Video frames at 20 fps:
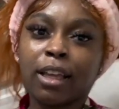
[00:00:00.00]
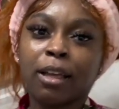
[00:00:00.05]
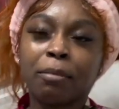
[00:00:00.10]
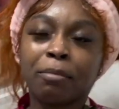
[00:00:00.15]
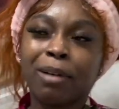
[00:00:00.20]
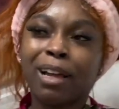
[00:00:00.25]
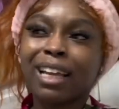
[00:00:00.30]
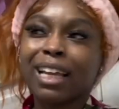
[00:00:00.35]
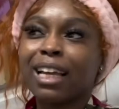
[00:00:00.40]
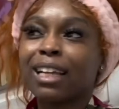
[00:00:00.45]

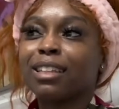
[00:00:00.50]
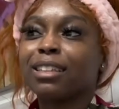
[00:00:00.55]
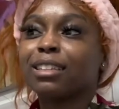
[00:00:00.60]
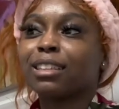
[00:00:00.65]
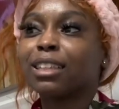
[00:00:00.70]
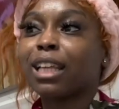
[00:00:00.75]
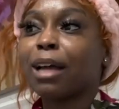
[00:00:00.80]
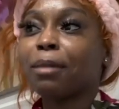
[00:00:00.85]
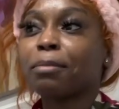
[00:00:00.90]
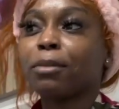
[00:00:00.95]
But I kind of
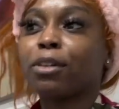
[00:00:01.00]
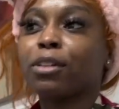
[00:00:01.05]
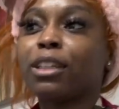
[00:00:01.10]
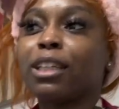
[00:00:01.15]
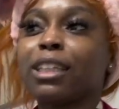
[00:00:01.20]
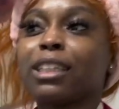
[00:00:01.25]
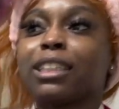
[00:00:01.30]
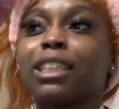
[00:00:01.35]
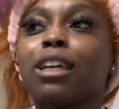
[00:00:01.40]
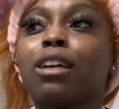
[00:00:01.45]
stopped on that
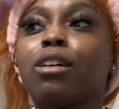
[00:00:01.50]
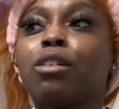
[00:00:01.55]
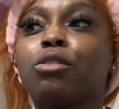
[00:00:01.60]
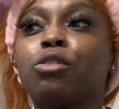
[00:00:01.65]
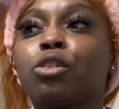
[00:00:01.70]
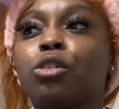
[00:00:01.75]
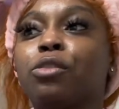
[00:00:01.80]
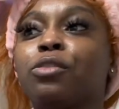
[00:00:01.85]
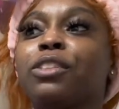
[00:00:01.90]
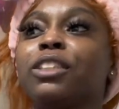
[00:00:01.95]
because I don't
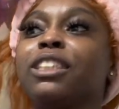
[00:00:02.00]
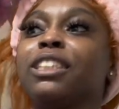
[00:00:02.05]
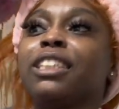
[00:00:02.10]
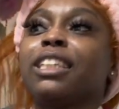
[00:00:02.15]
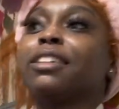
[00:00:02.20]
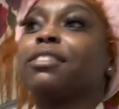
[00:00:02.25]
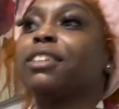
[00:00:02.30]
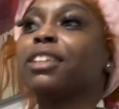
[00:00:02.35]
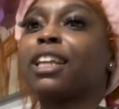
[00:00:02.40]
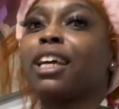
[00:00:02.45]
know if it's
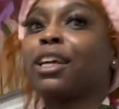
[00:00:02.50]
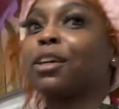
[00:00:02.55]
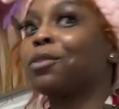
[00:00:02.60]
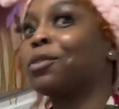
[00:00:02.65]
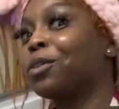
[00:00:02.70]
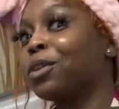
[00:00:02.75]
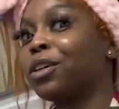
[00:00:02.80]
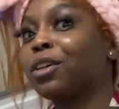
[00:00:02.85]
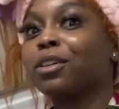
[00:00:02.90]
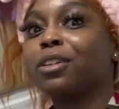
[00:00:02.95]
giving like
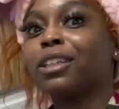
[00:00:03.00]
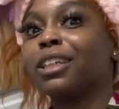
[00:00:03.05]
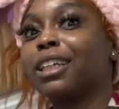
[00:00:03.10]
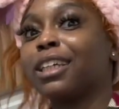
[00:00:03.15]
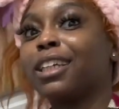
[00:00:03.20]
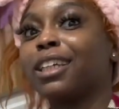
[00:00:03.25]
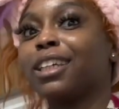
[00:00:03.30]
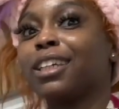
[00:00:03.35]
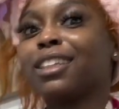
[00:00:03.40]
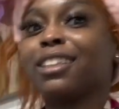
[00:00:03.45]

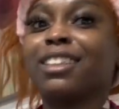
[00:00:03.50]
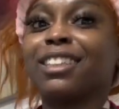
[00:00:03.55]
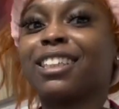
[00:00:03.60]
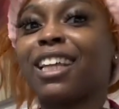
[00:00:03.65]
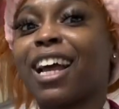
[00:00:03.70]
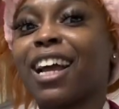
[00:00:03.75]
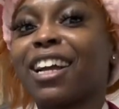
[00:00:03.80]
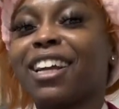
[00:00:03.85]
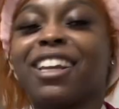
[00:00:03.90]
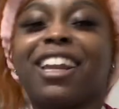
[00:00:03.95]
worldly
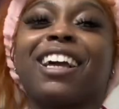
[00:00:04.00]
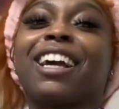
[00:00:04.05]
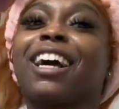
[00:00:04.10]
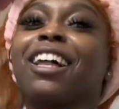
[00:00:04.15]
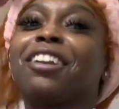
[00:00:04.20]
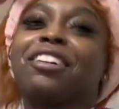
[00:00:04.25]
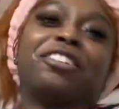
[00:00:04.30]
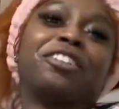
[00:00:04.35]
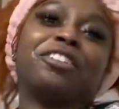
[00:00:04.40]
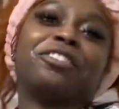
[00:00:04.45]
desire. Like, I
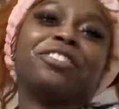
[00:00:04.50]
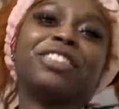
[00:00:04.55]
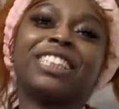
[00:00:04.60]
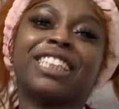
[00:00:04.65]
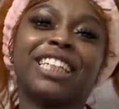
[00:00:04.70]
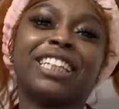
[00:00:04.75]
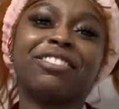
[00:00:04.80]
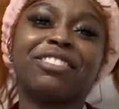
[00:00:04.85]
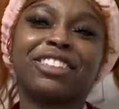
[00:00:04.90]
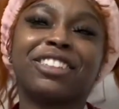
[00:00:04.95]
don't know if it's giving.